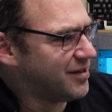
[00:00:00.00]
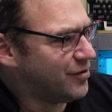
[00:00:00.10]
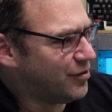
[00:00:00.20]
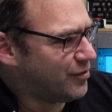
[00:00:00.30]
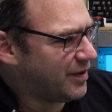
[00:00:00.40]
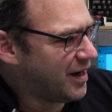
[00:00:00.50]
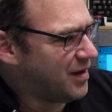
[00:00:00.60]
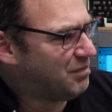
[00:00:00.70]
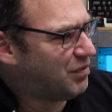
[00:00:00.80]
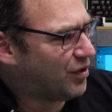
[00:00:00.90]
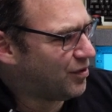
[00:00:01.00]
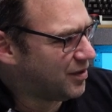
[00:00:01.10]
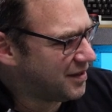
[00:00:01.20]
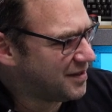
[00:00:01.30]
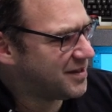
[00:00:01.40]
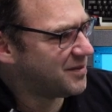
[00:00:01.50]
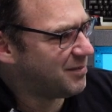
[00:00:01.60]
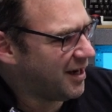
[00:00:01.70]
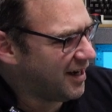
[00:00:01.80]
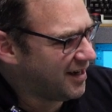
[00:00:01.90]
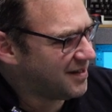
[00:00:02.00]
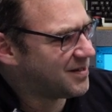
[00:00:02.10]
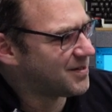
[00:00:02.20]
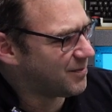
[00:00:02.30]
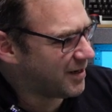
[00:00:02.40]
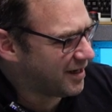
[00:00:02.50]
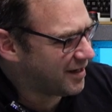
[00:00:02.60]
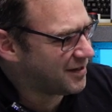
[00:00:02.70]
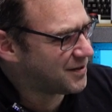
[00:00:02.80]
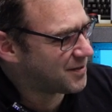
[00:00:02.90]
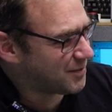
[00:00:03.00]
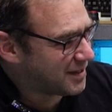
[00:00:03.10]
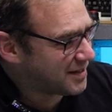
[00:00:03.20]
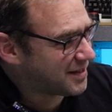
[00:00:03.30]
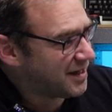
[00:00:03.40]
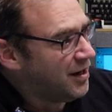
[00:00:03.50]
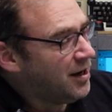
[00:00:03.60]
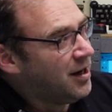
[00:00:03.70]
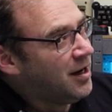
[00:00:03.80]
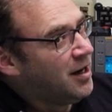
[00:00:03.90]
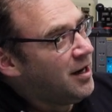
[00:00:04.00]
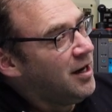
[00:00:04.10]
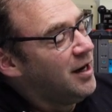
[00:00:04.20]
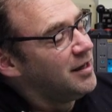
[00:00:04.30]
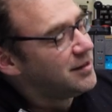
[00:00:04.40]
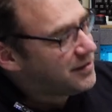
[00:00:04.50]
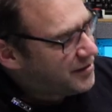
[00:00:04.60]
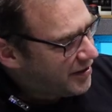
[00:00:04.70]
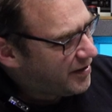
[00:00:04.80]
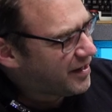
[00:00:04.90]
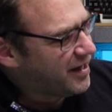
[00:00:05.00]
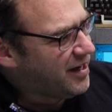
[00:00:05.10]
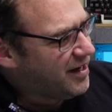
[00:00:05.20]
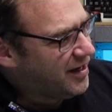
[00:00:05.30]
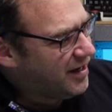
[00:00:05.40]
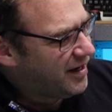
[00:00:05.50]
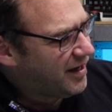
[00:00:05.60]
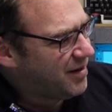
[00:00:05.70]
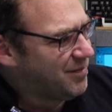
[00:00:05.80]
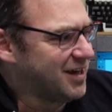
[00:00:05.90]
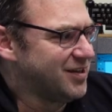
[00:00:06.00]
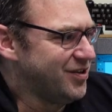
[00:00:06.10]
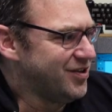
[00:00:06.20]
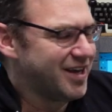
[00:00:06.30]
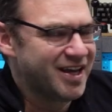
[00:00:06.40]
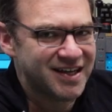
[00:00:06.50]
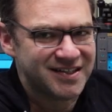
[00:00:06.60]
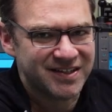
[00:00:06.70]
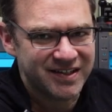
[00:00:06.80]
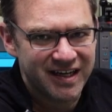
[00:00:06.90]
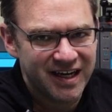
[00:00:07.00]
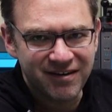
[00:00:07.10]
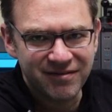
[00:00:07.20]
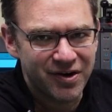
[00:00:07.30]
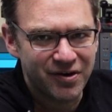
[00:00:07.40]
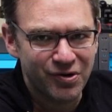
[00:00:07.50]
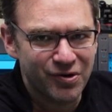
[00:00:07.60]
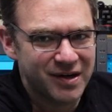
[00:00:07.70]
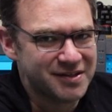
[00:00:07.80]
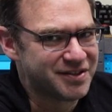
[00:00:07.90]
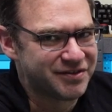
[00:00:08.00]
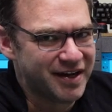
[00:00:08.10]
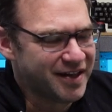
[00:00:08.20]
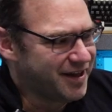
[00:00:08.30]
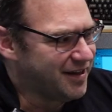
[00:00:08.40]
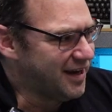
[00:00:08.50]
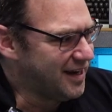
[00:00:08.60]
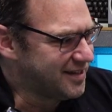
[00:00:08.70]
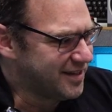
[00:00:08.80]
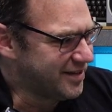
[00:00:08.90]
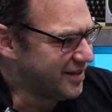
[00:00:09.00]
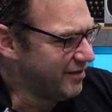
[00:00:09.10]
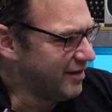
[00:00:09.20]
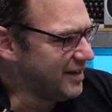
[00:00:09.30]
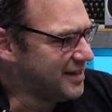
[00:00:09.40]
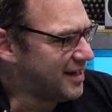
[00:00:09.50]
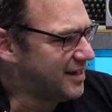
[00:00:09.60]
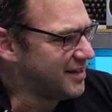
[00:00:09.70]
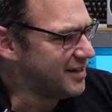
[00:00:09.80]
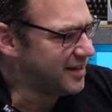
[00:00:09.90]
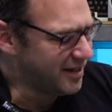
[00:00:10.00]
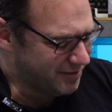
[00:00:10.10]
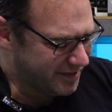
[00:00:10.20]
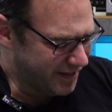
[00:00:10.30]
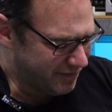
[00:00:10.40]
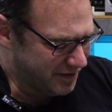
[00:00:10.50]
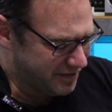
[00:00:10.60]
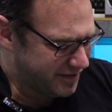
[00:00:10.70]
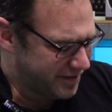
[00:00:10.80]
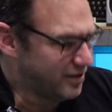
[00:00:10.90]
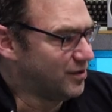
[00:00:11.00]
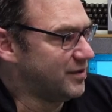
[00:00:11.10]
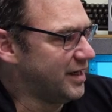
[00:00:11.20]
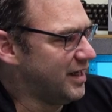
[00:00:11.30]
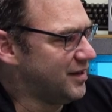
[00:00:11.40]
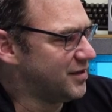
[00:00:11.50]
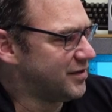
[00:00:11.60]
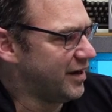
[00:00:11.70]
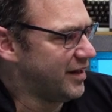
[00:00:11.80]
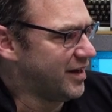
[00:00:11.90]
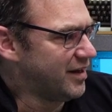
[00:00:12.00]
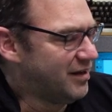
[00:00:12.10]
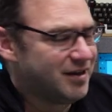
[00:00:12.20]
Norway, Poland, Spain, Sweden, Swiss, Turkey, and back to UK. So yeah, no Australia there. So I really doubt this thing was even sold in Australia.